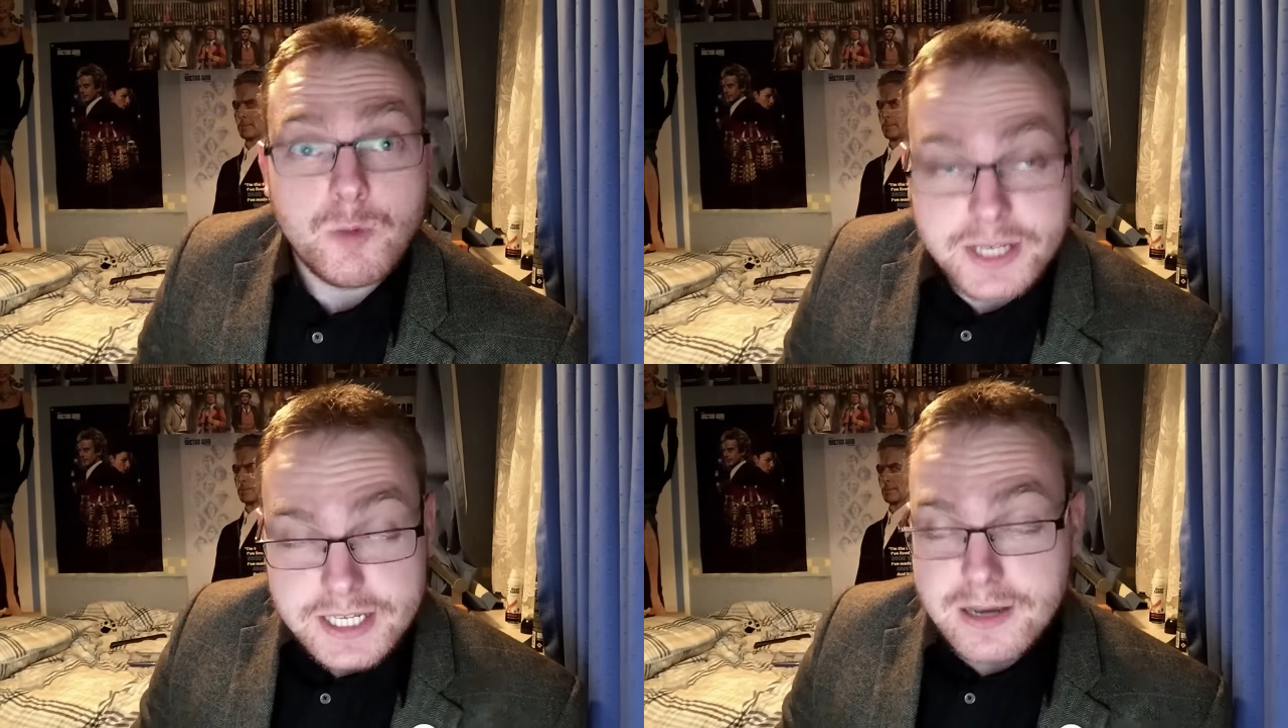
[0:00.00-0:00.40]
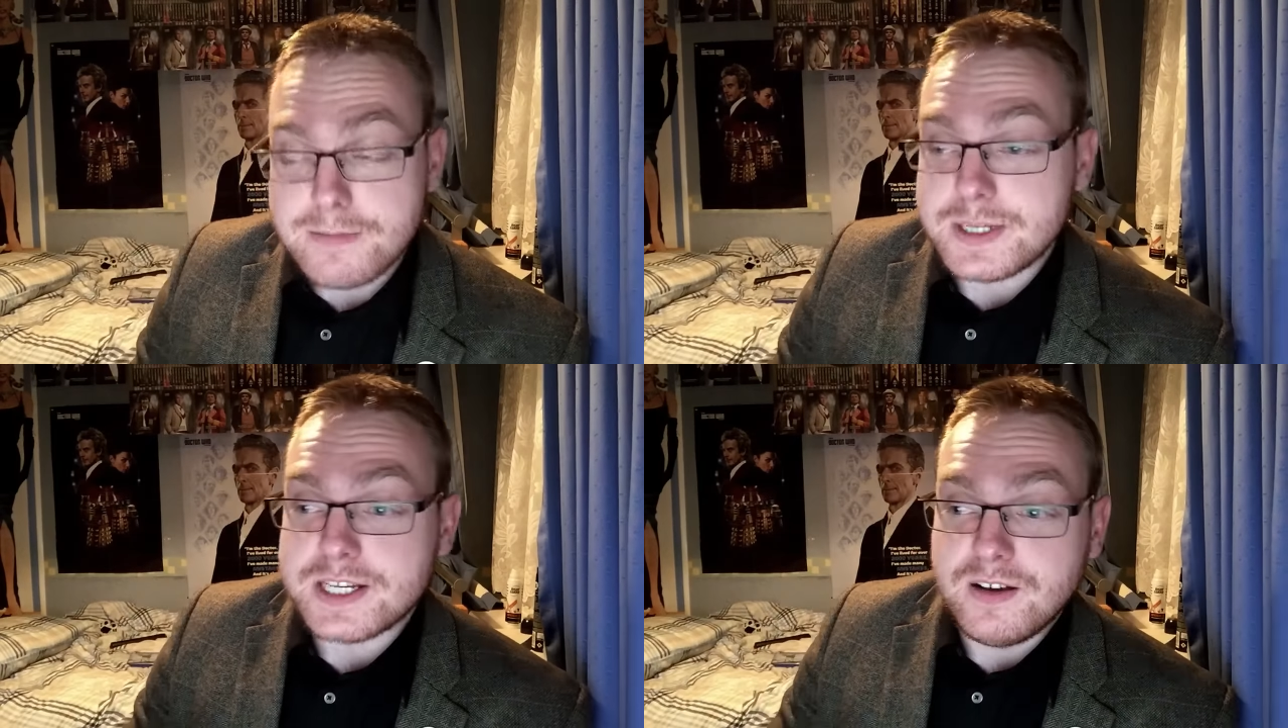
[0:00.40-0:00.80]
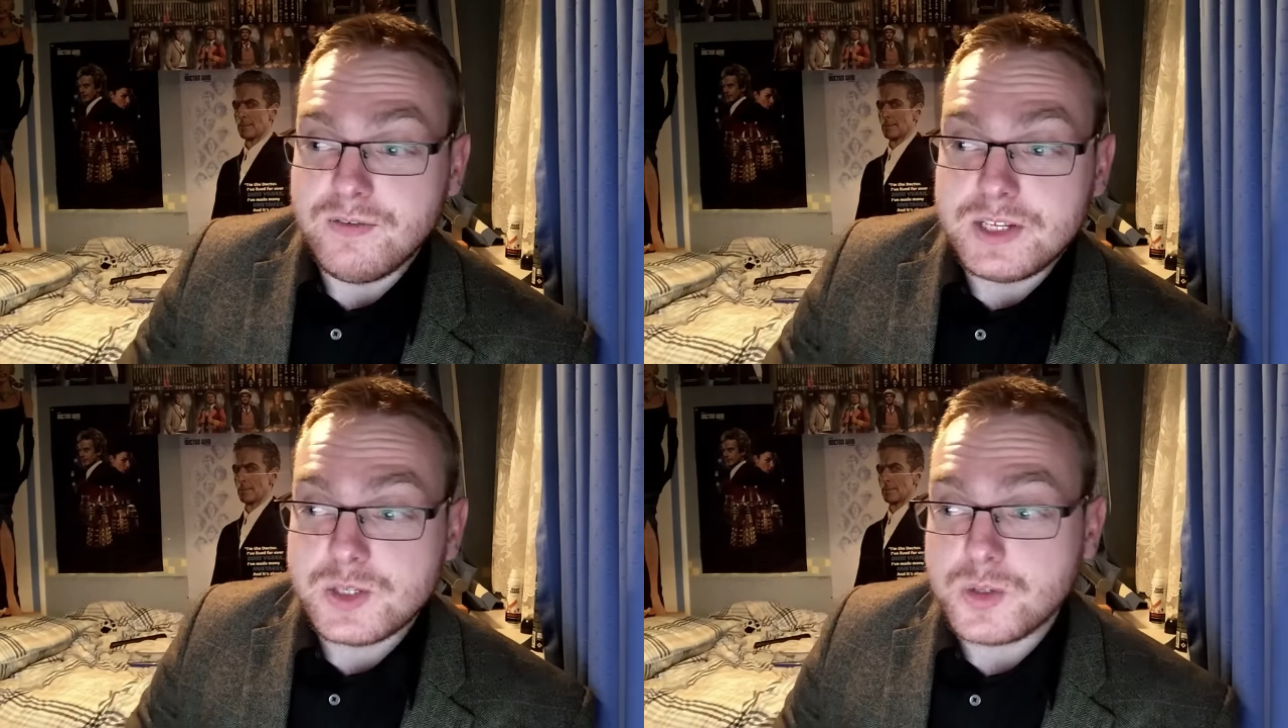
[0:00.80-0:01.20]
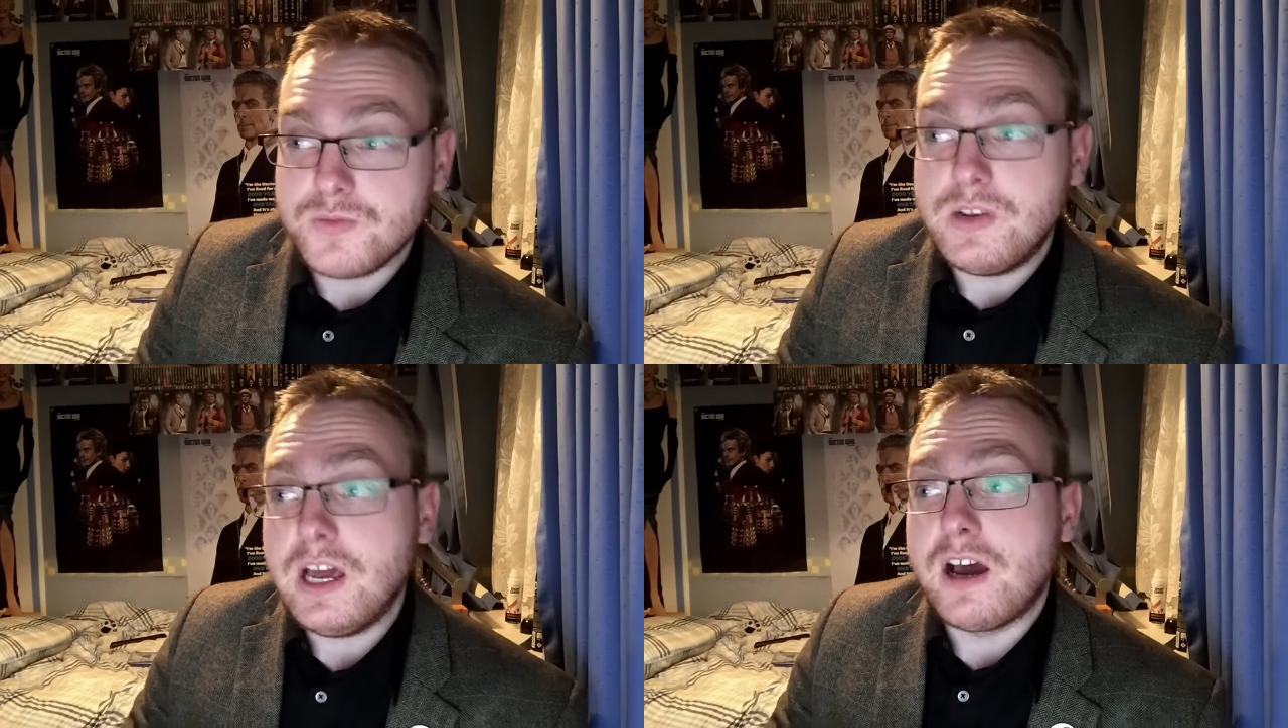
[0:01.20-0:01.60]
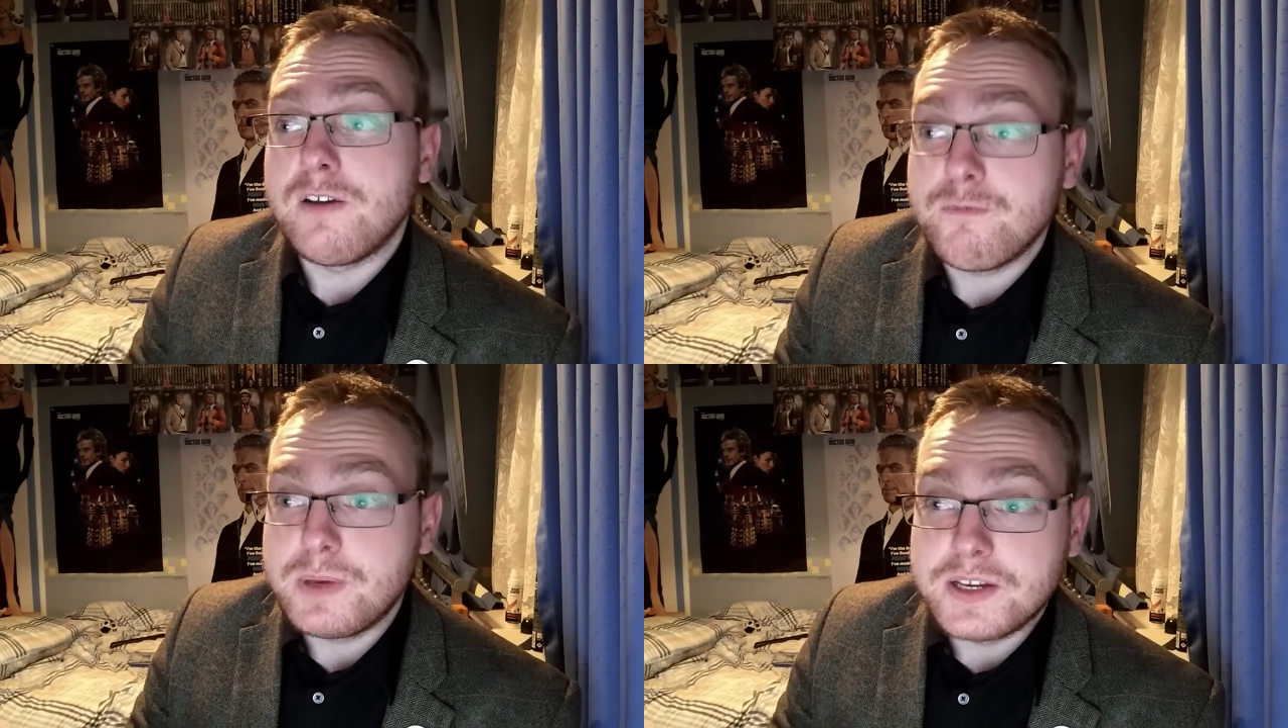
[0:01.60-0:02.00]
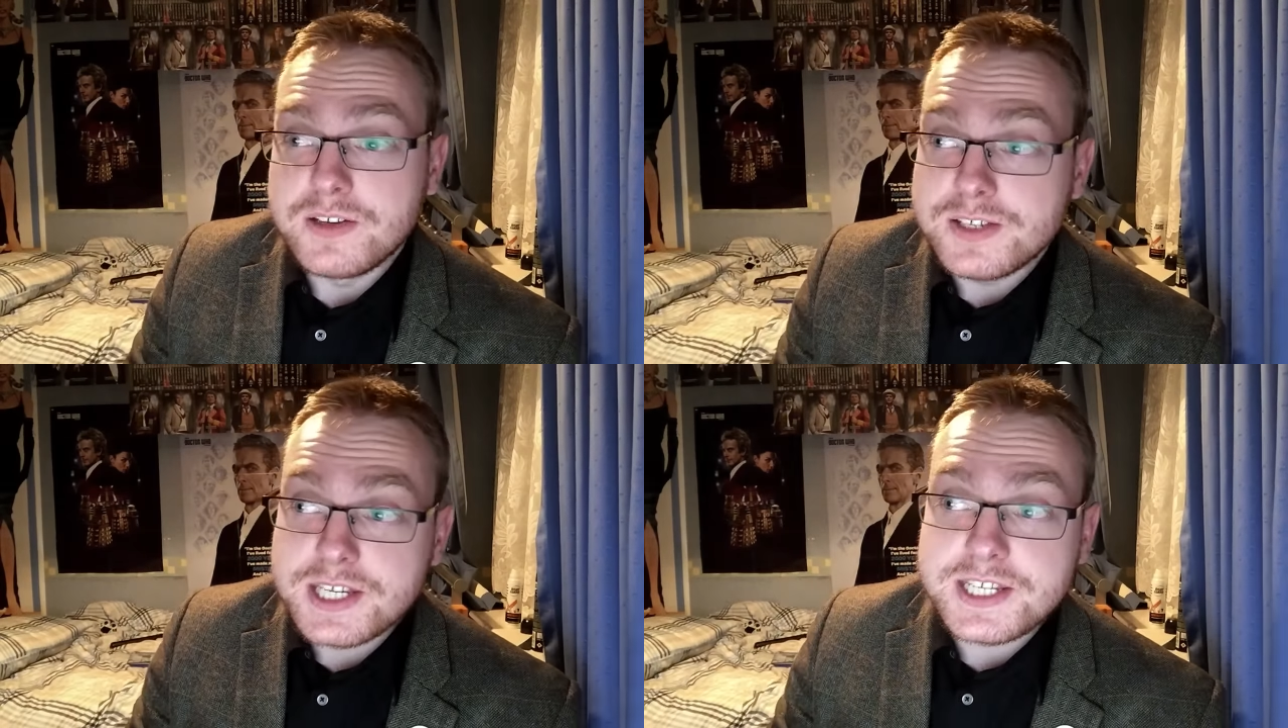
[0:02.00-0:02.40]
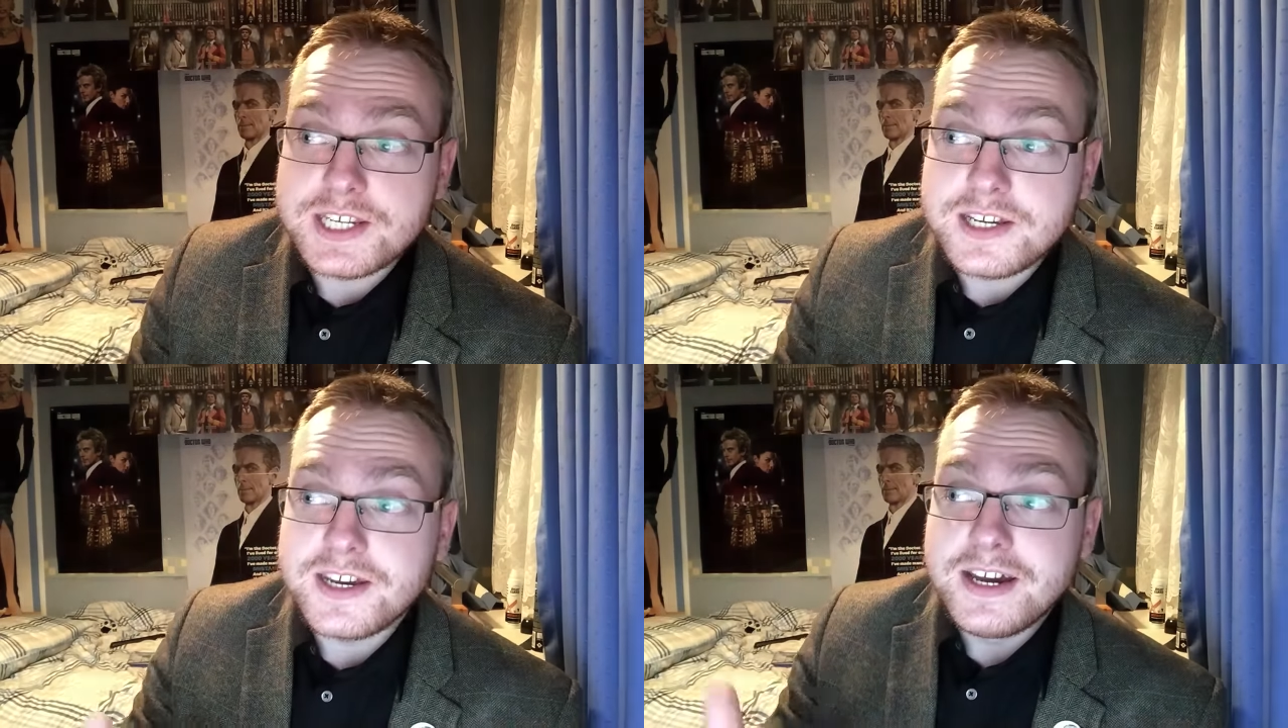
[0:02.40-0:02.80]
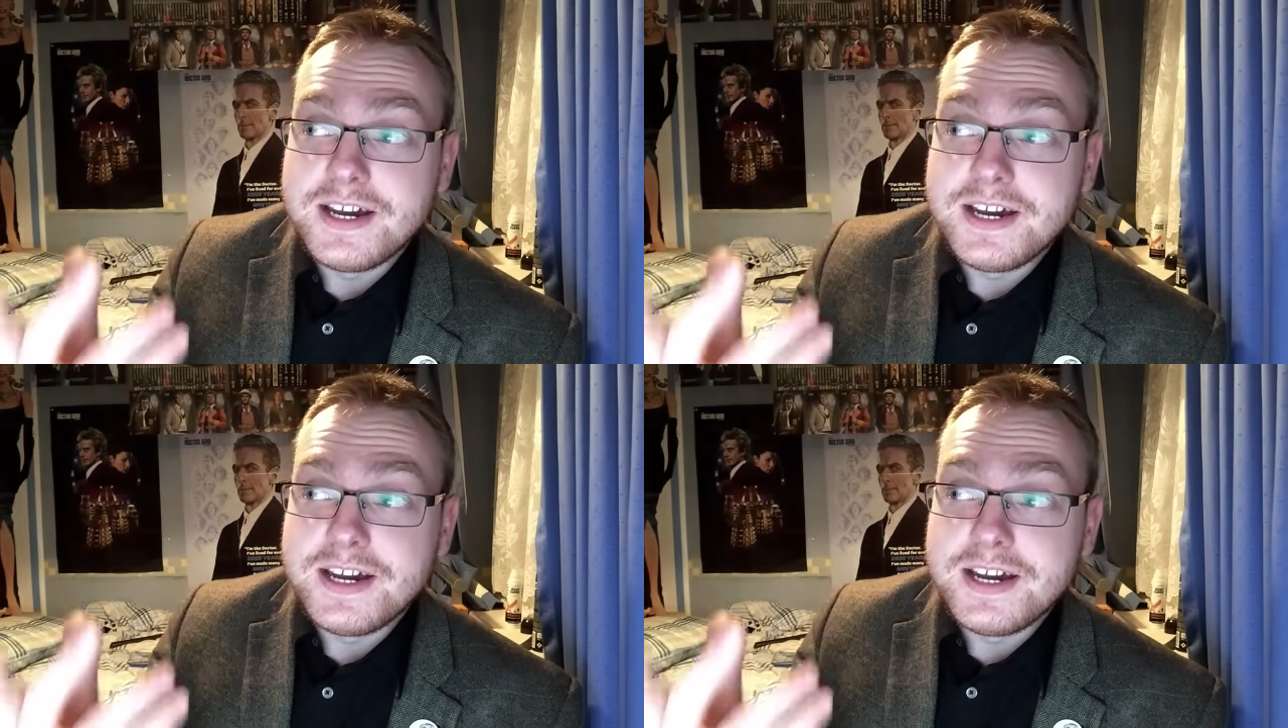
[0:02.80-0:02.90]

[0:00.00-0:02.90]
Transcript: reassert myself and sort of laugh because I see